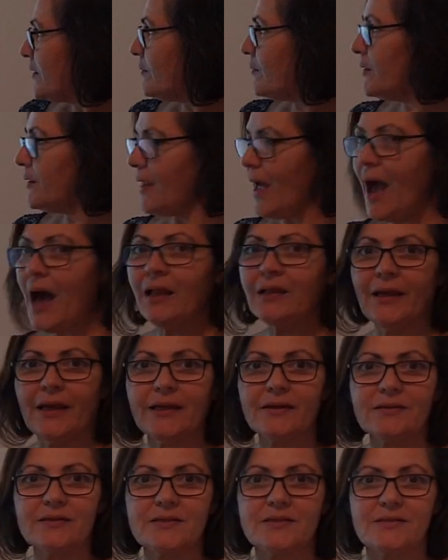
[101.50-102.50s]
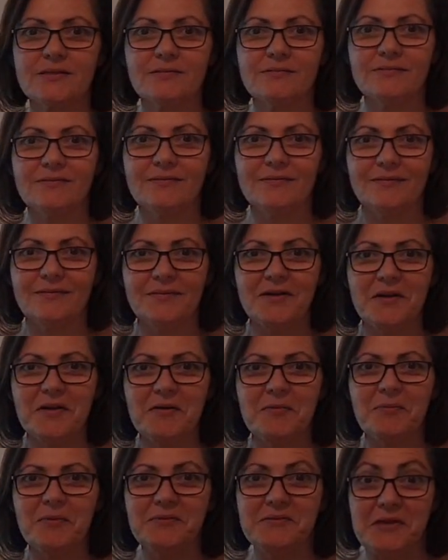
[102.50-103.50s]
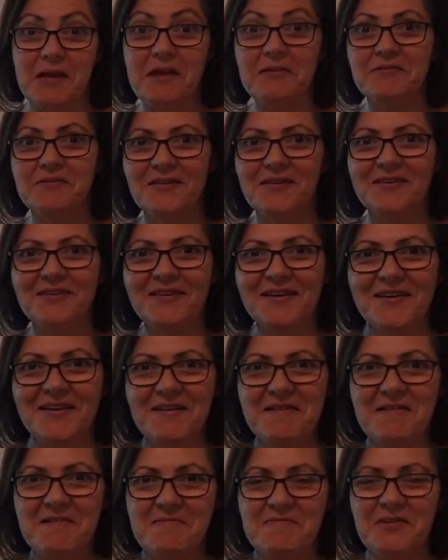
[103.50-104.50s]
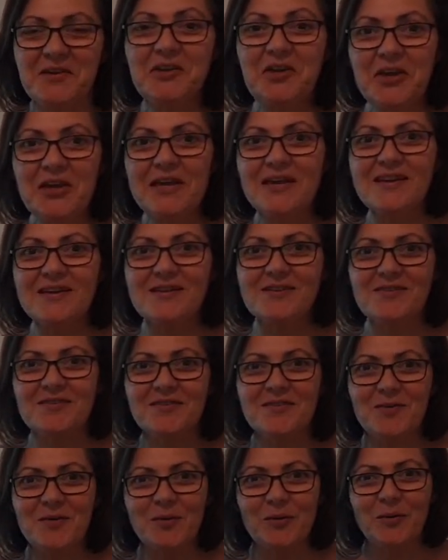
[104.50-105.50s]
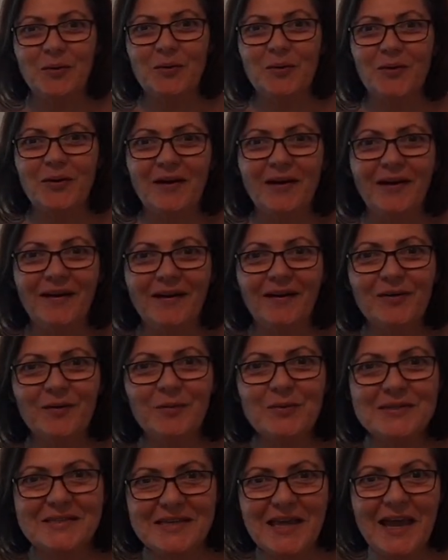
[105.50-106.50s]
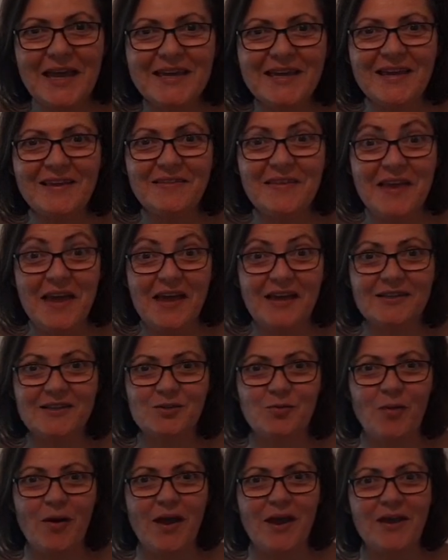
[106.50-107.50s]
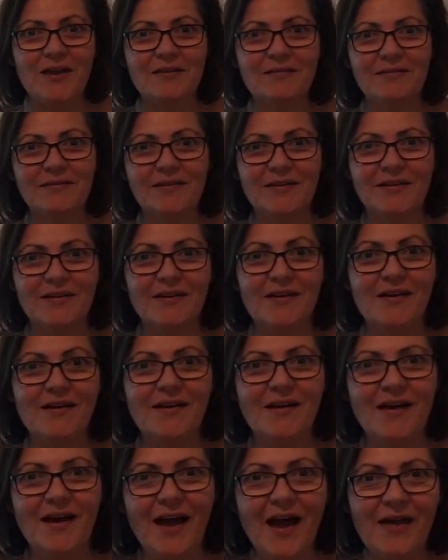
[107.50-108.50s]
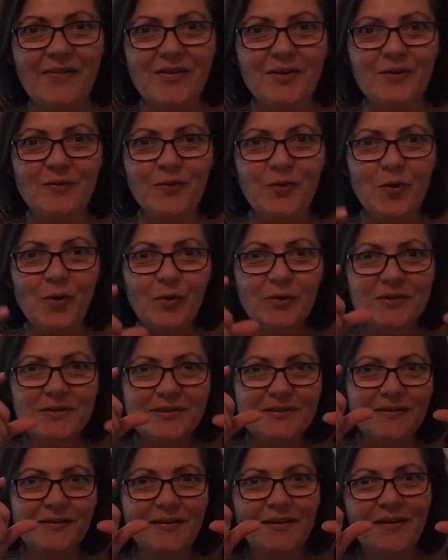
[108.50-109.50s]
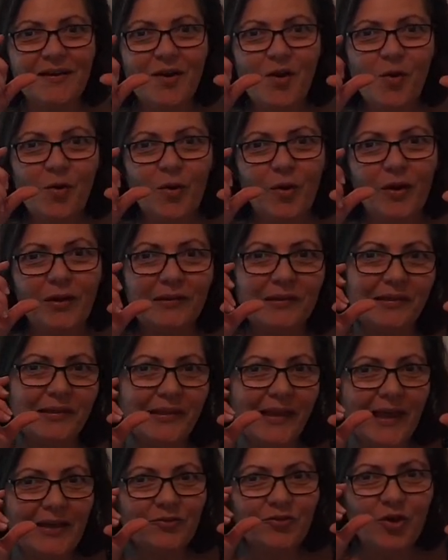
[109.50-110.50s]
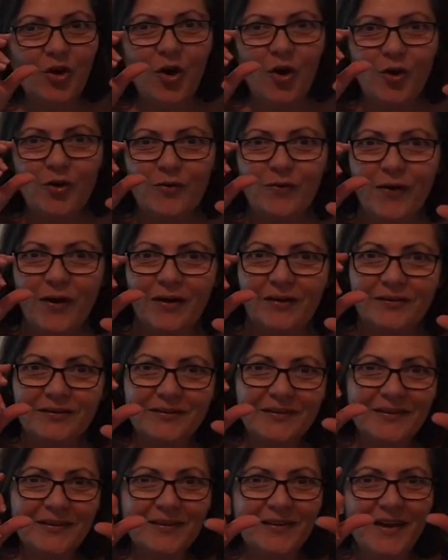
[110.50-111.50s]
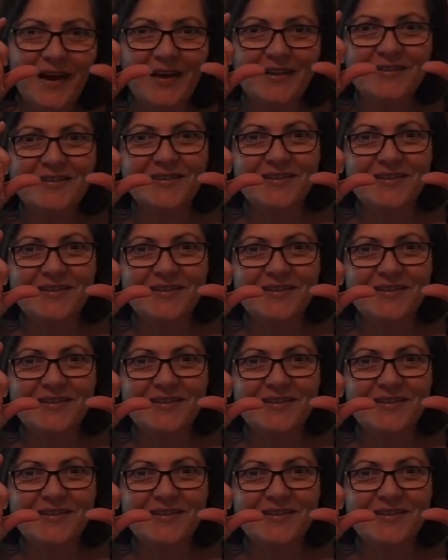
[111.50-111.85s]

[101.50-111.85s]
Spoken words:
But Alex pretended that he was taking the x-ray. And then, of course, leant over and